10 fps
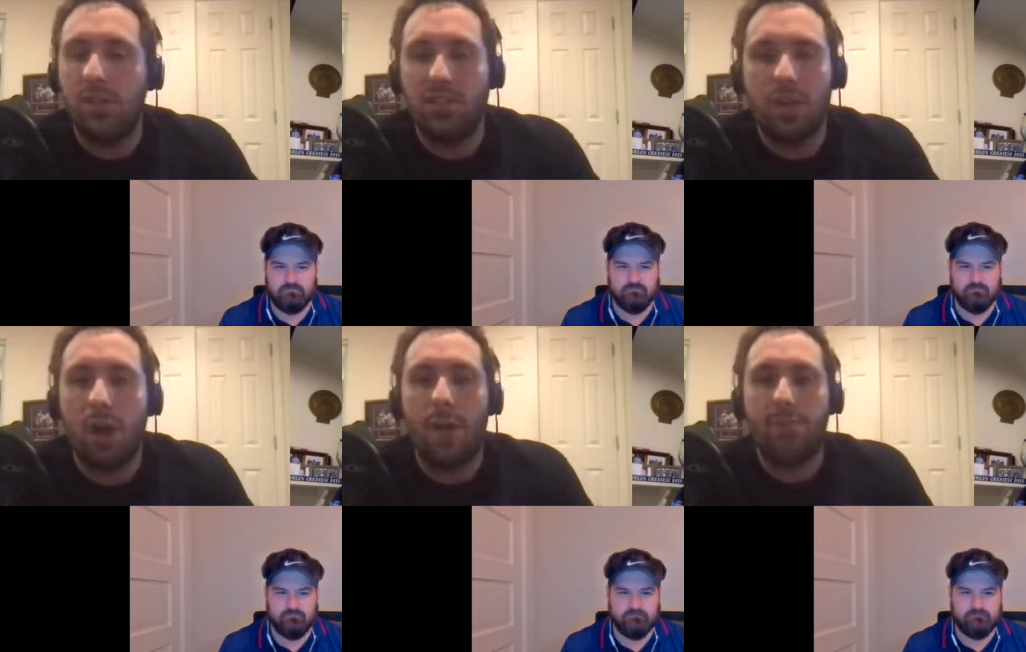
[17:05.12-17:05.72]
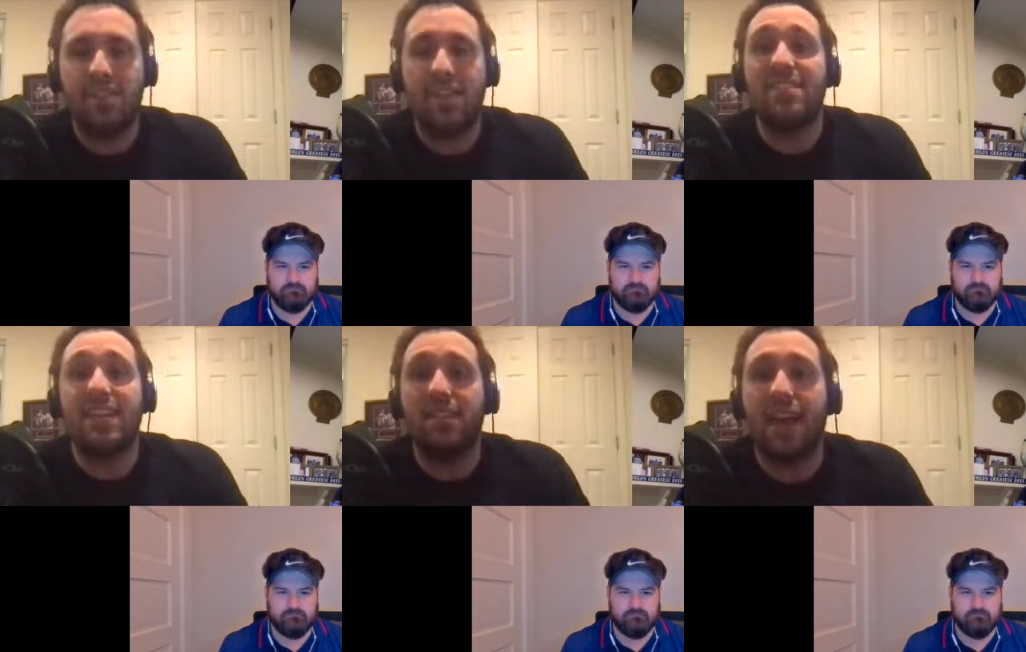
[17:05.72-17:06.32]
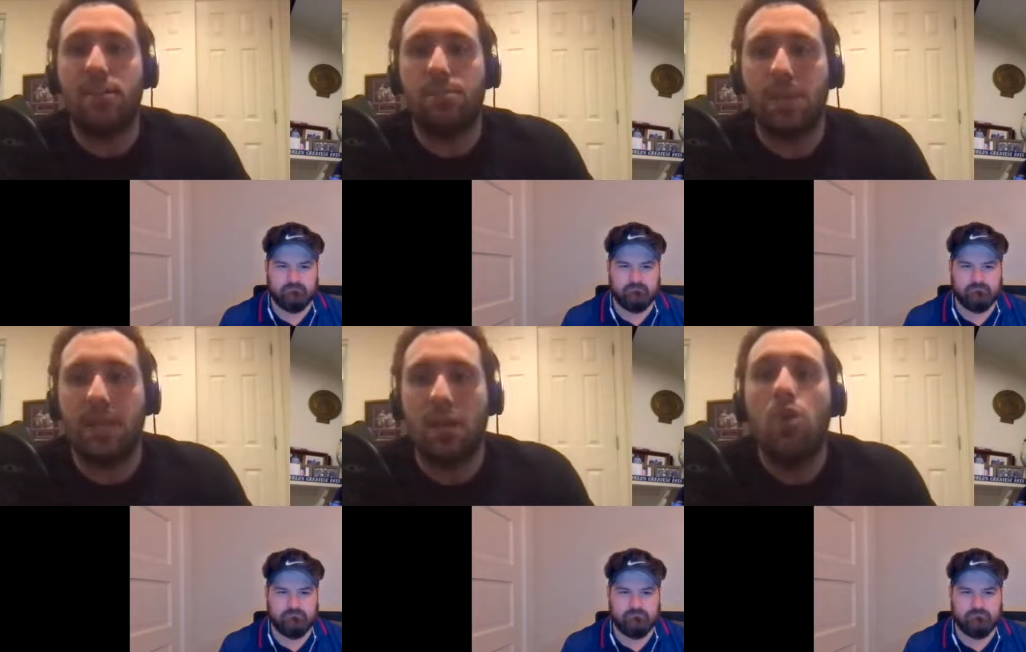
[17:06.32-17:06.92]
Speaker 1: the options. That second line has
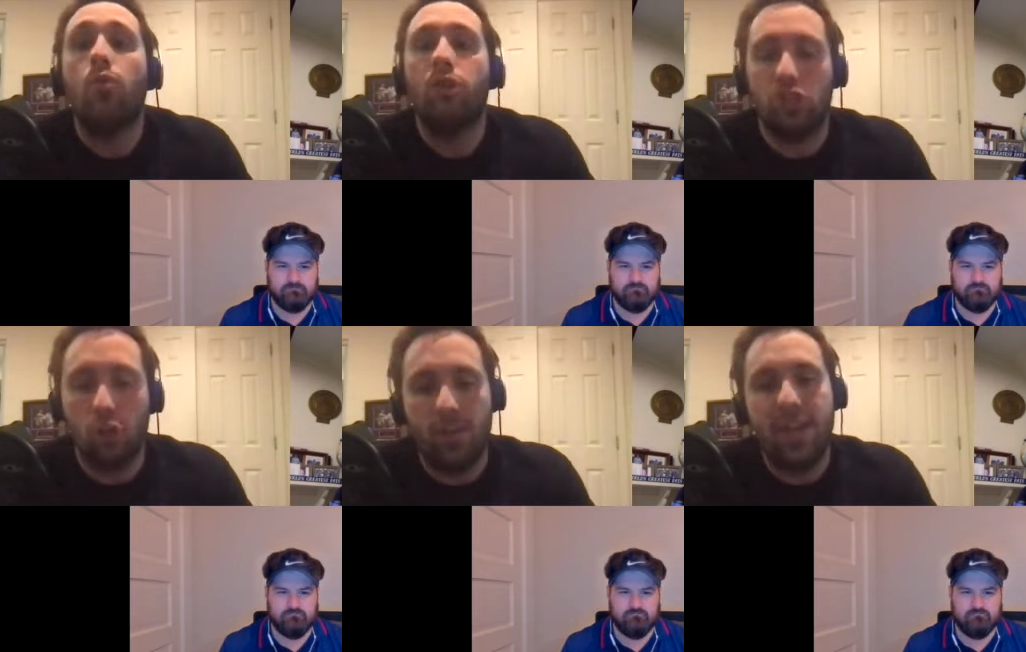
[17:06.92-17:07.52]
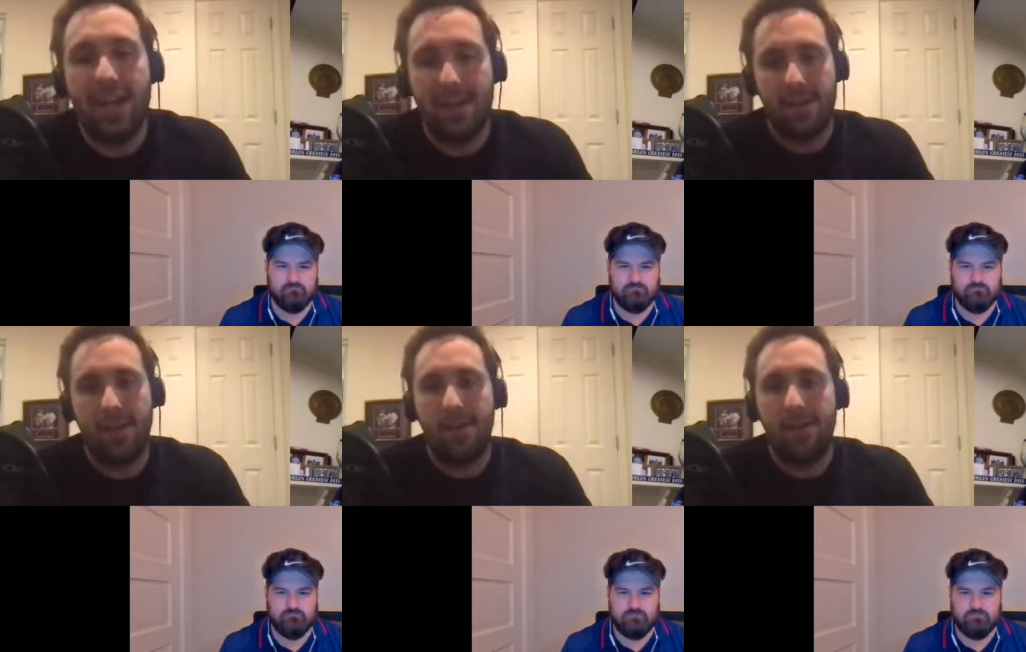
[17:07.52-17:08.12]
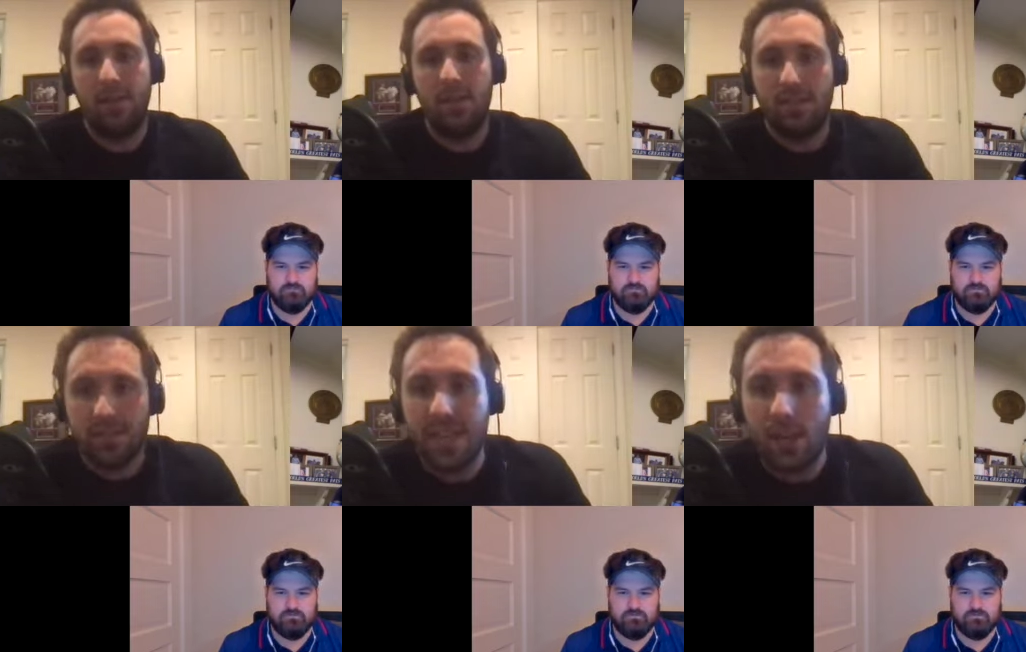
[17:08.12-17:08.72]
been rejuvenated
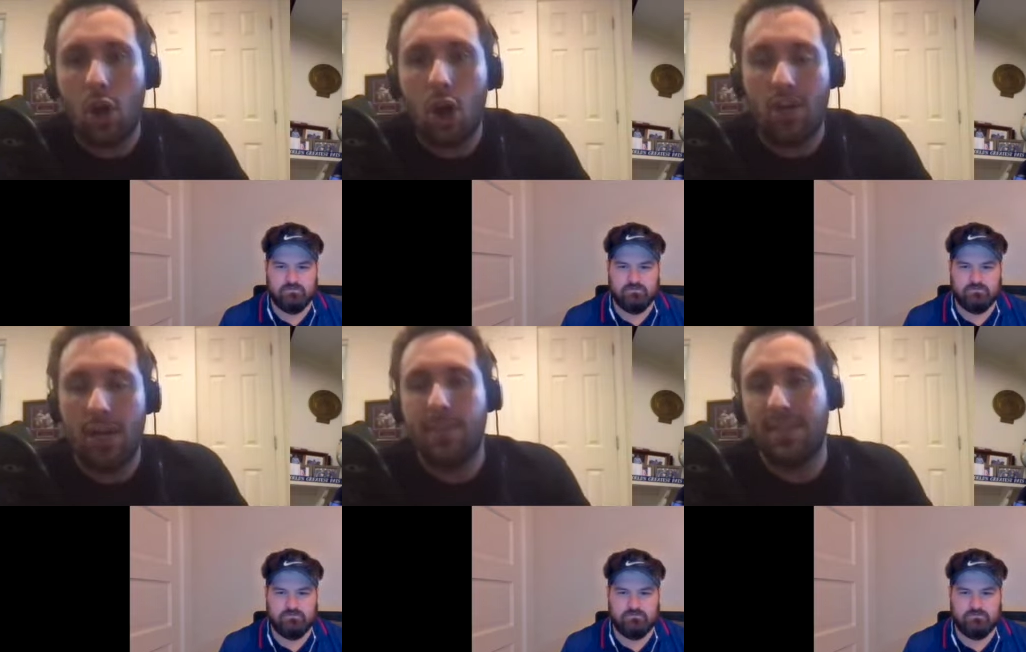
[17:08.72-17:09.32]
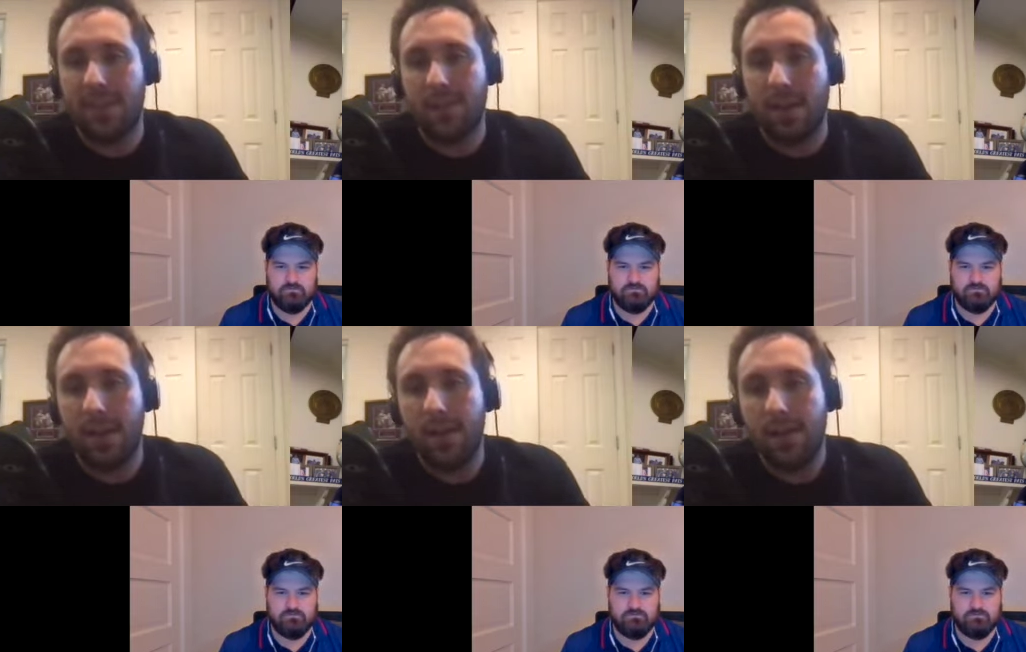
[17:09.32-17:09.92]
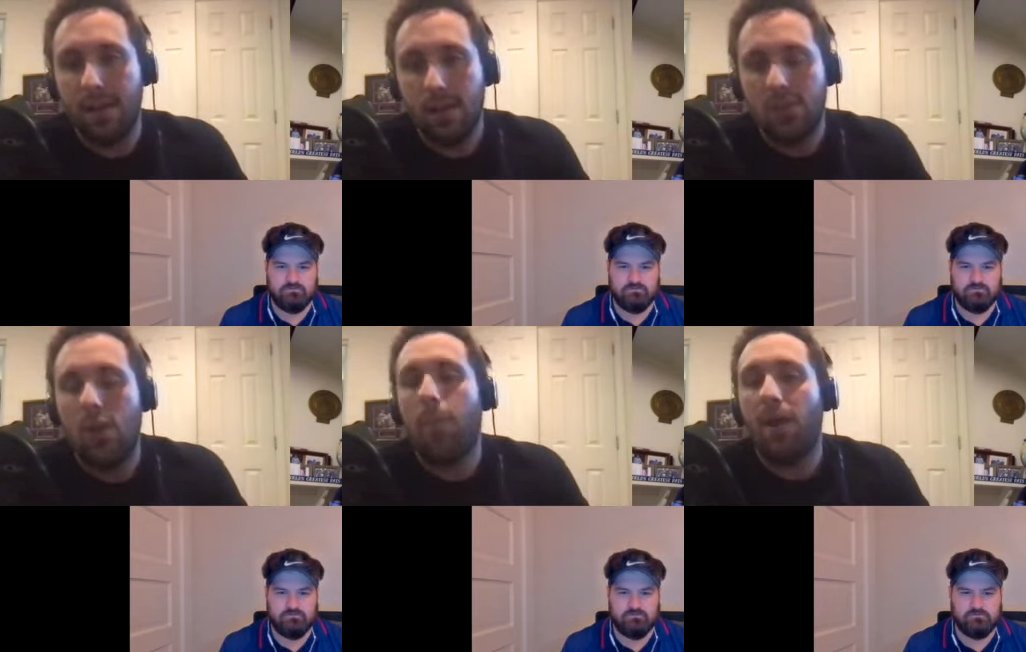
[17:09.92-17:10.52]
since Taylor Hall came at the deadline.
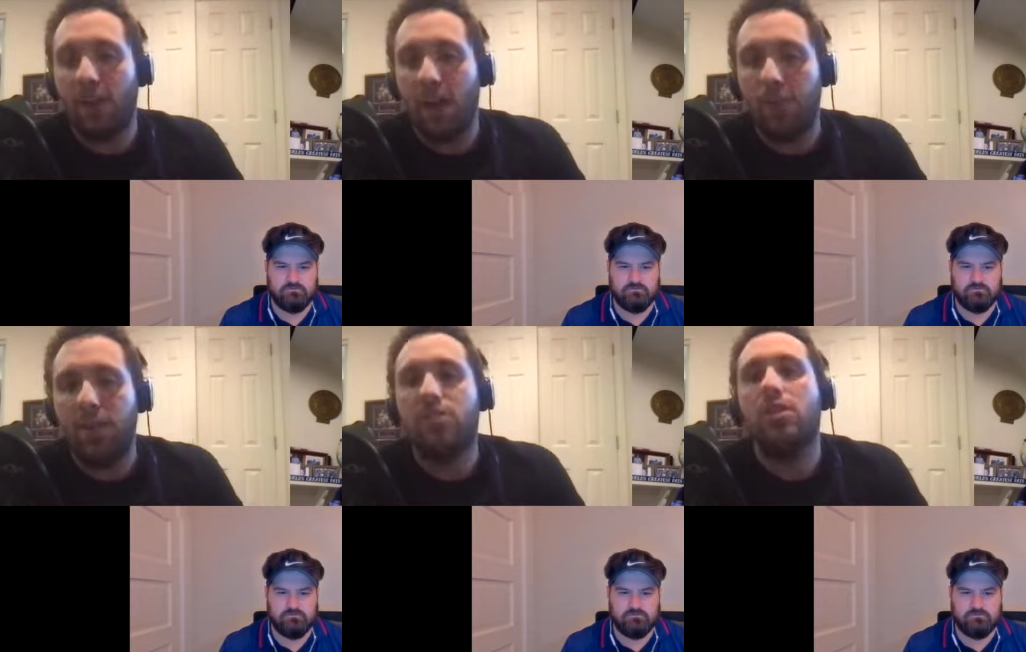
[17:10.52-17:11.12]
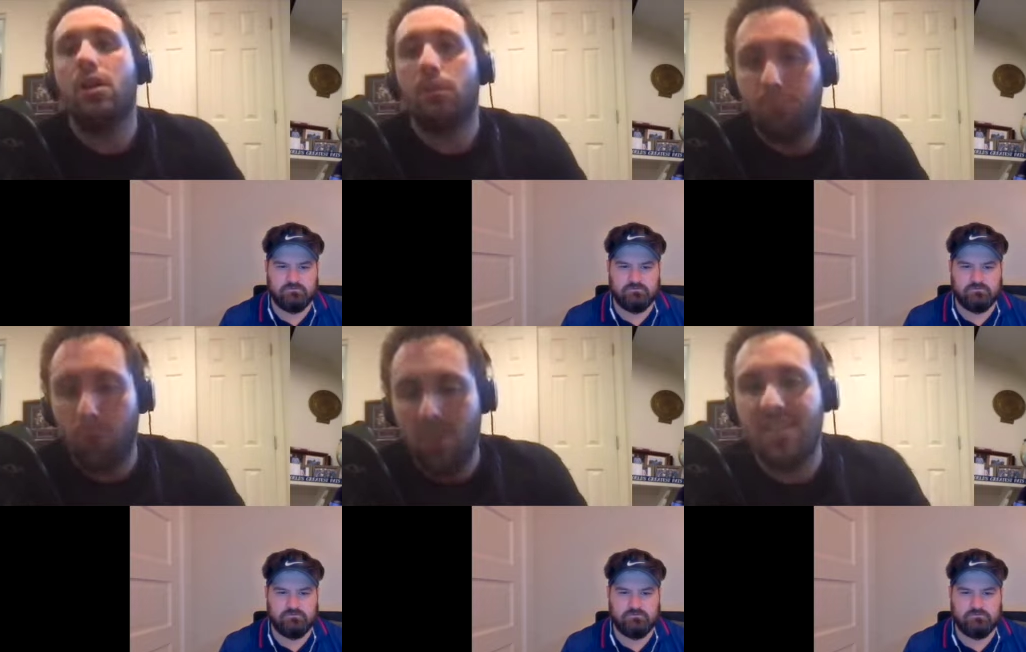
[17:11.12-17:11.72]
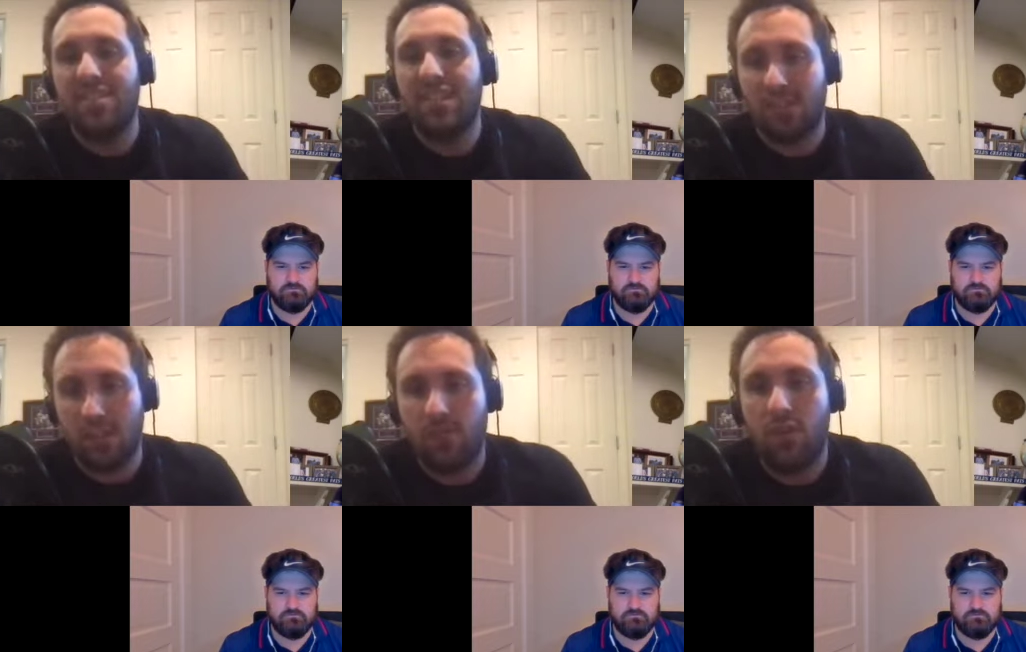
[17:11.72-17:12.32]
So my final prediction: Bruins in six
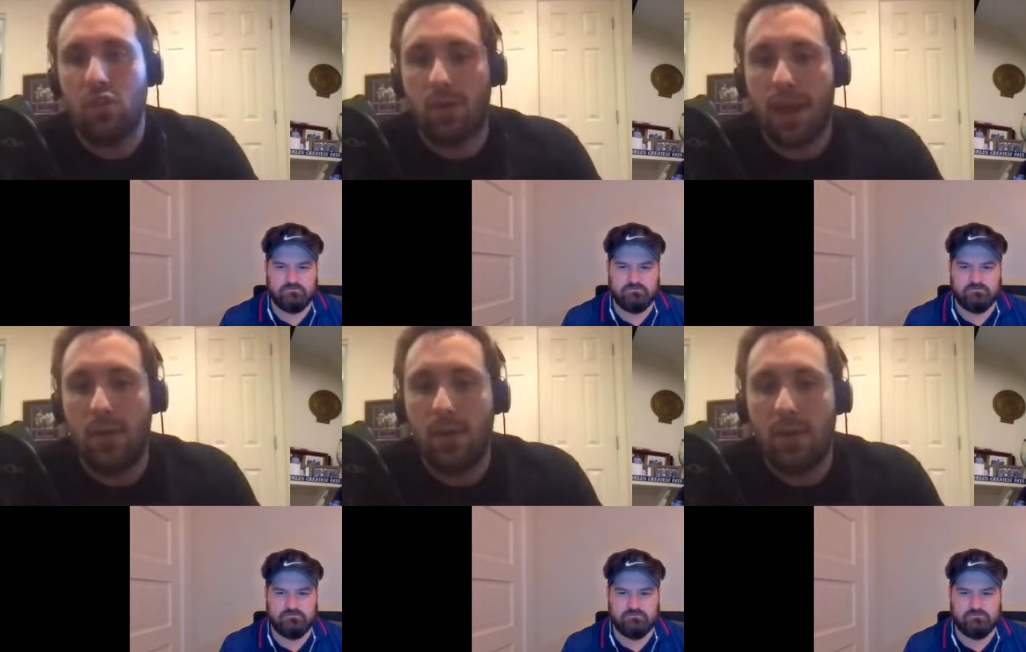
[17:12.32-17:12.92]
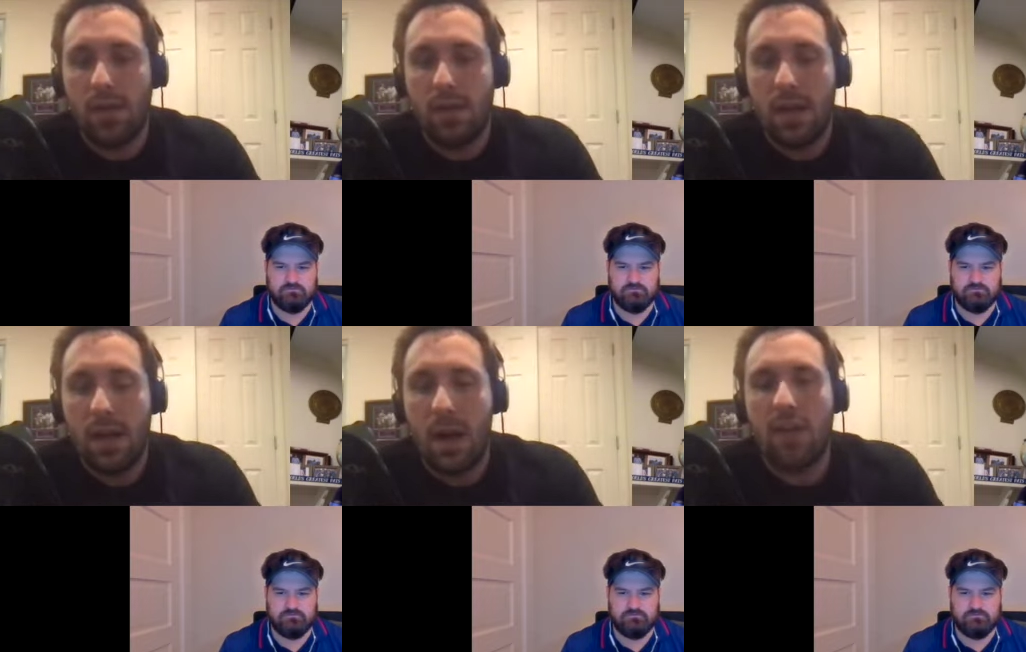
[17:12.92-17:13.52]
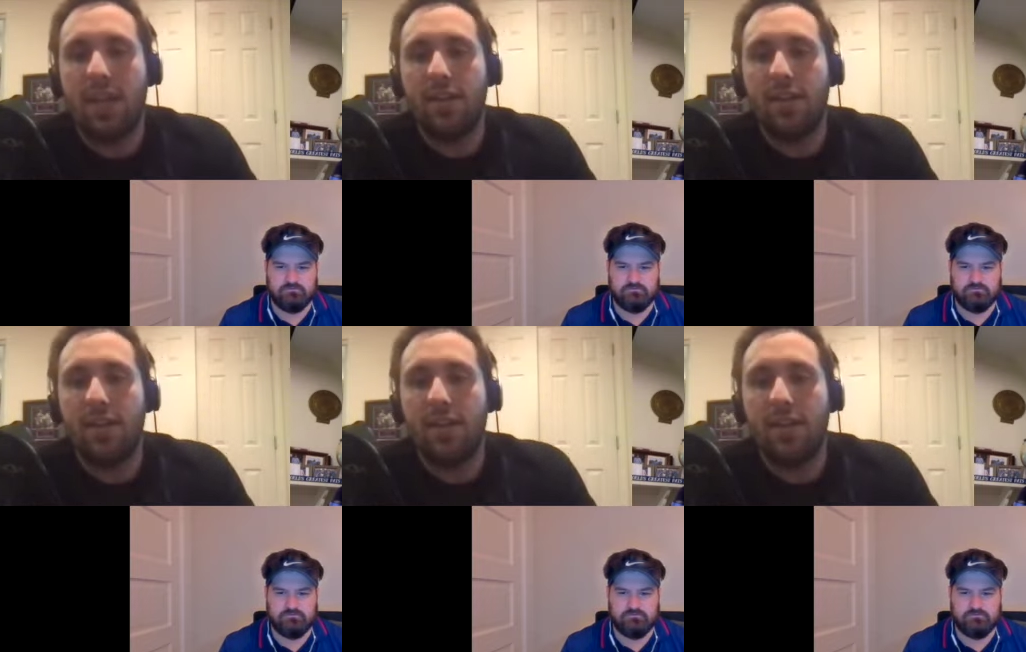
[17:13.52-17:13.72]
in the first round. I'll kick it to